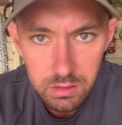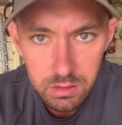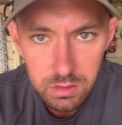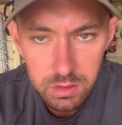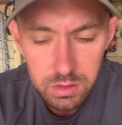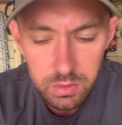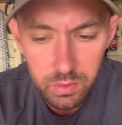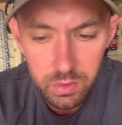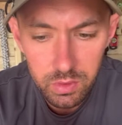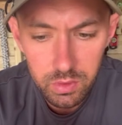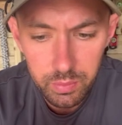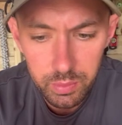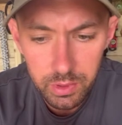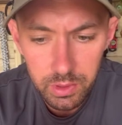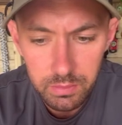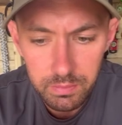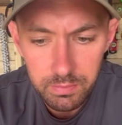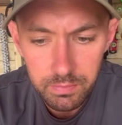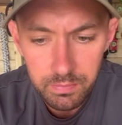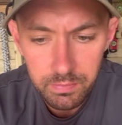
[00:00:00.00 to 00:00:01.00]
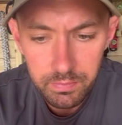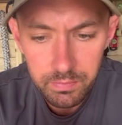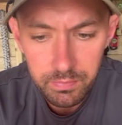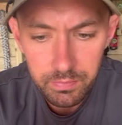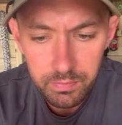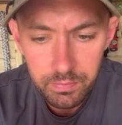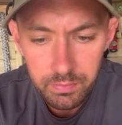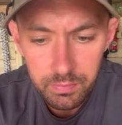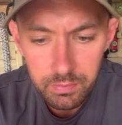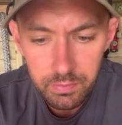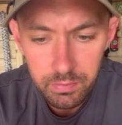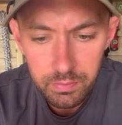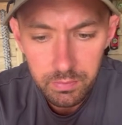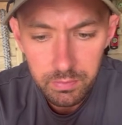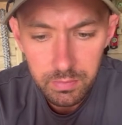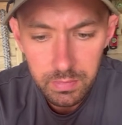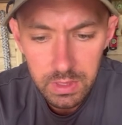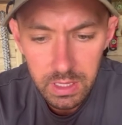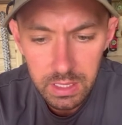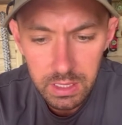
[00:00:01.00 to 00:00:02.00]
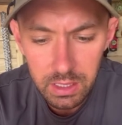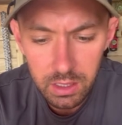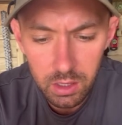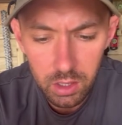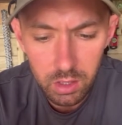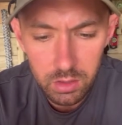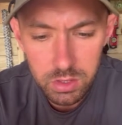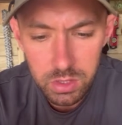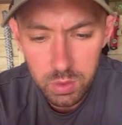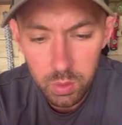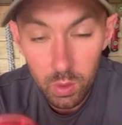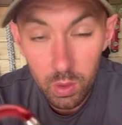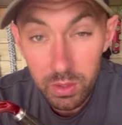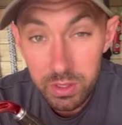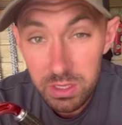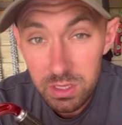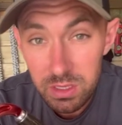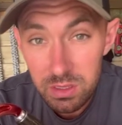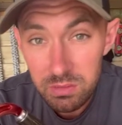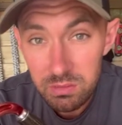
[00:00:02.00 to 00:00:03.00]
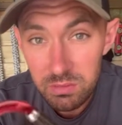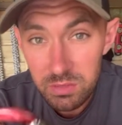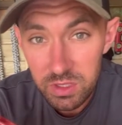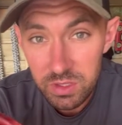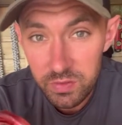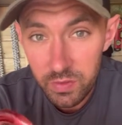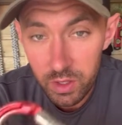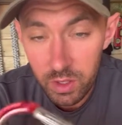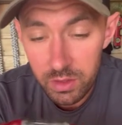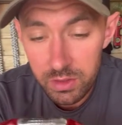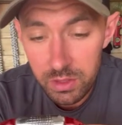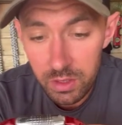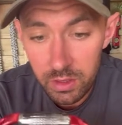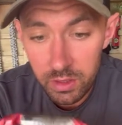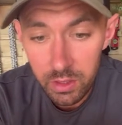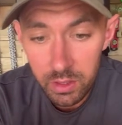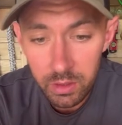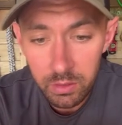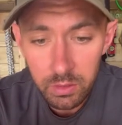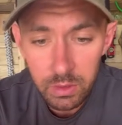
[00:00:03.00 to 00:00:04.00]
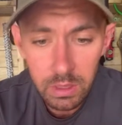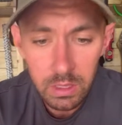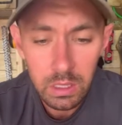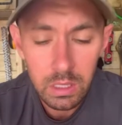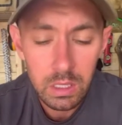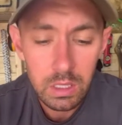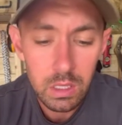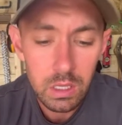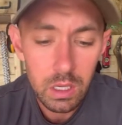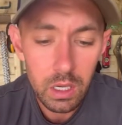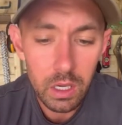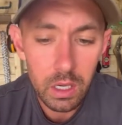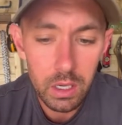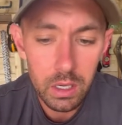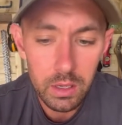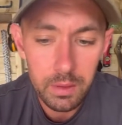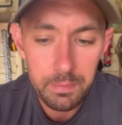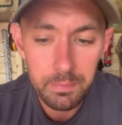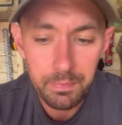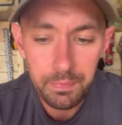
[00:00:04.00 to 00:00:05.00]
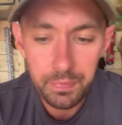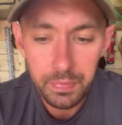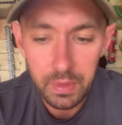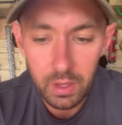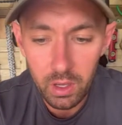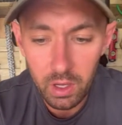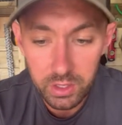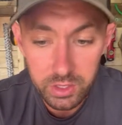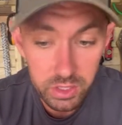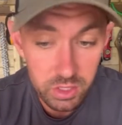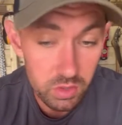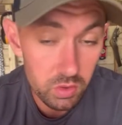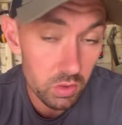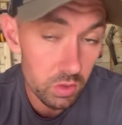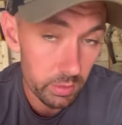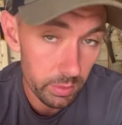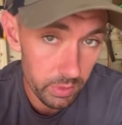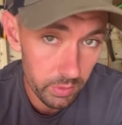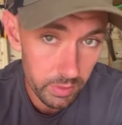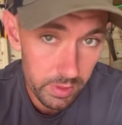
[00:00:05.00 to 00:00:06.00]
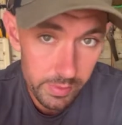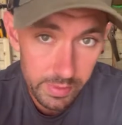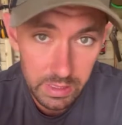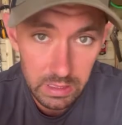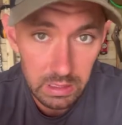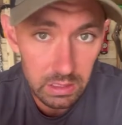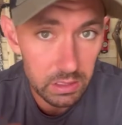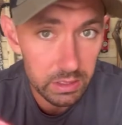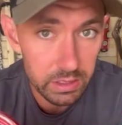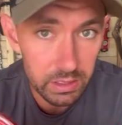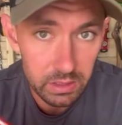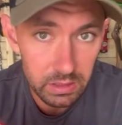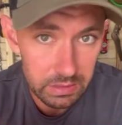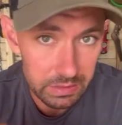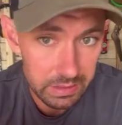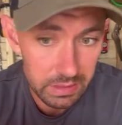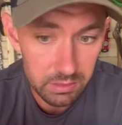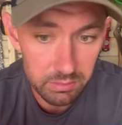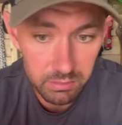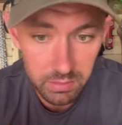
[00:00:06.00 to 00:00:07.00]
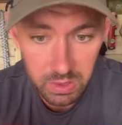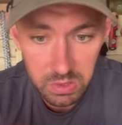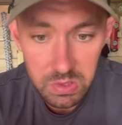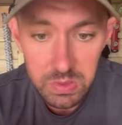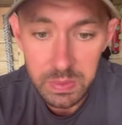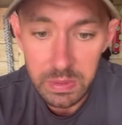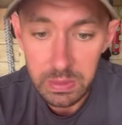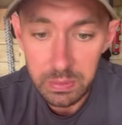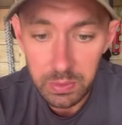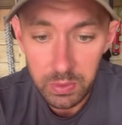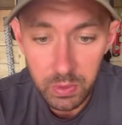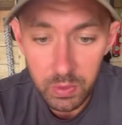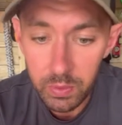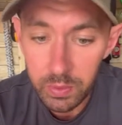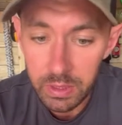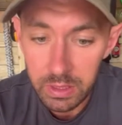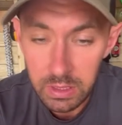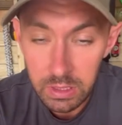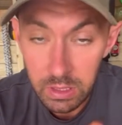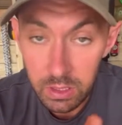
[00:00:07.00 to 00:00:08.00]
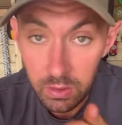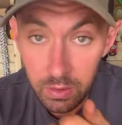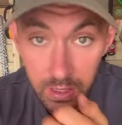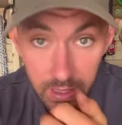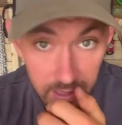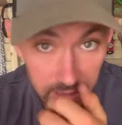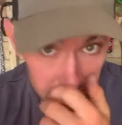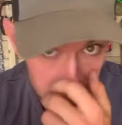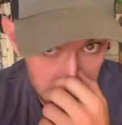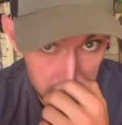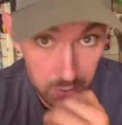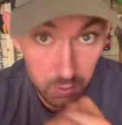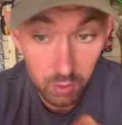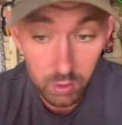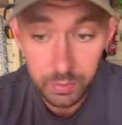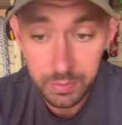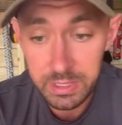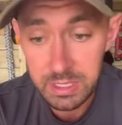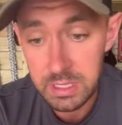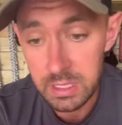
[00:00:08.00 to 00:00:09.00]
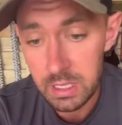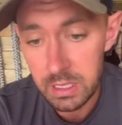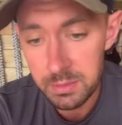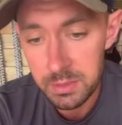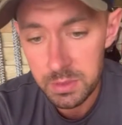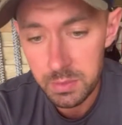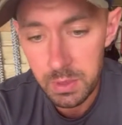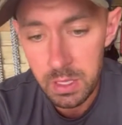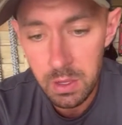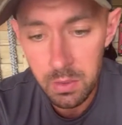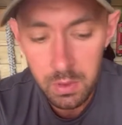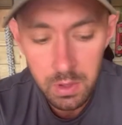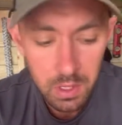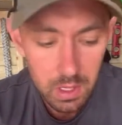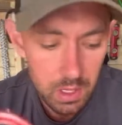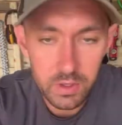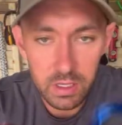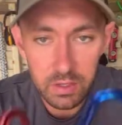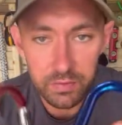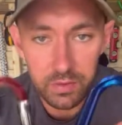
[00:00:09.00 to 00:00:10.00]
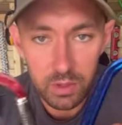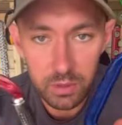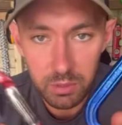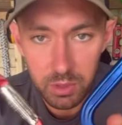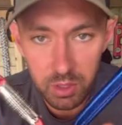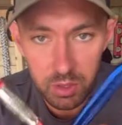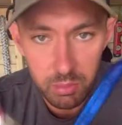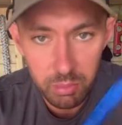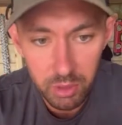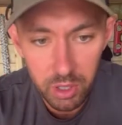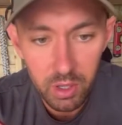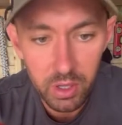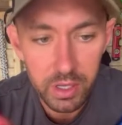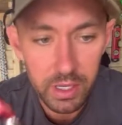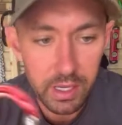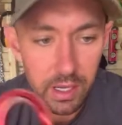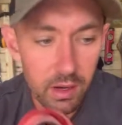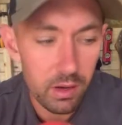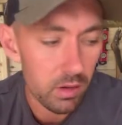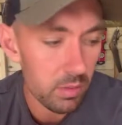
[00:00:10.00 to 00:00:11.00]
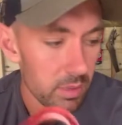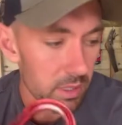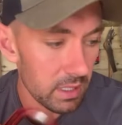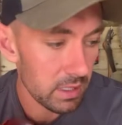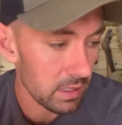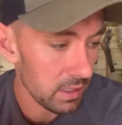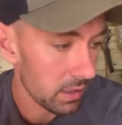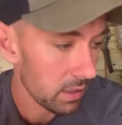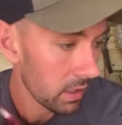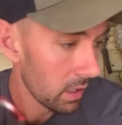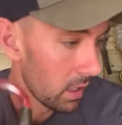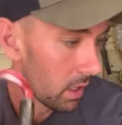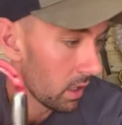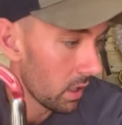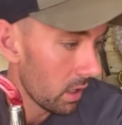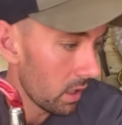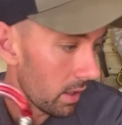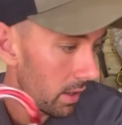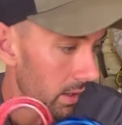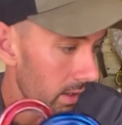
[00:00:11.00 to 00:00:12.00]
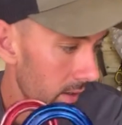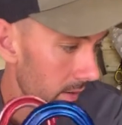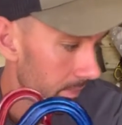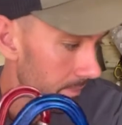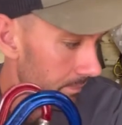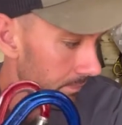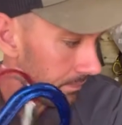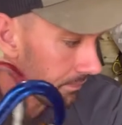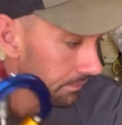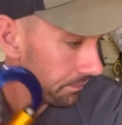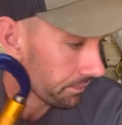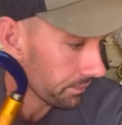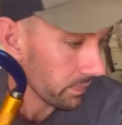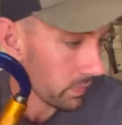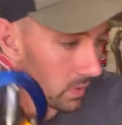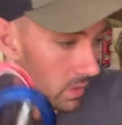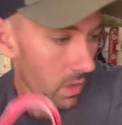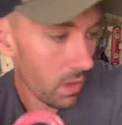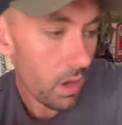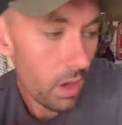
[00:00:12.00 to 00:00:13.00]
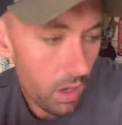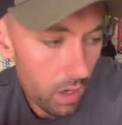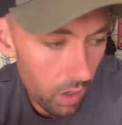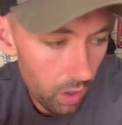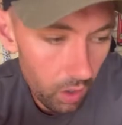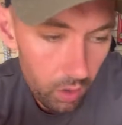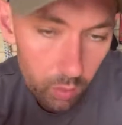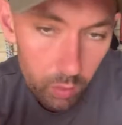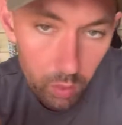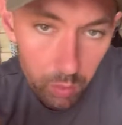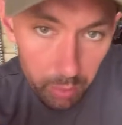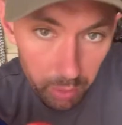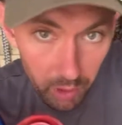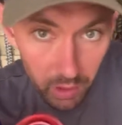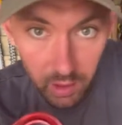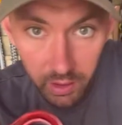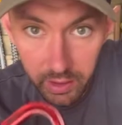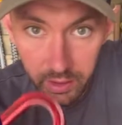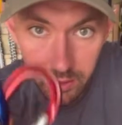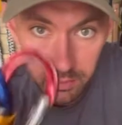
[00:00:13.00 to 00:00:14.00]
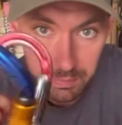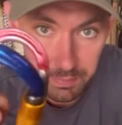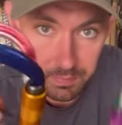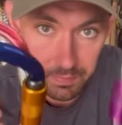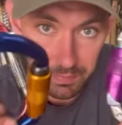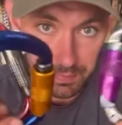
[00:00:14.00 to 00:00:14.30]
to open, and it locks twice as far as I know. I just call them three-way lock-in. I think most people in the UK call them the same as well. If I'm gonna buy a carabiner, I will buy them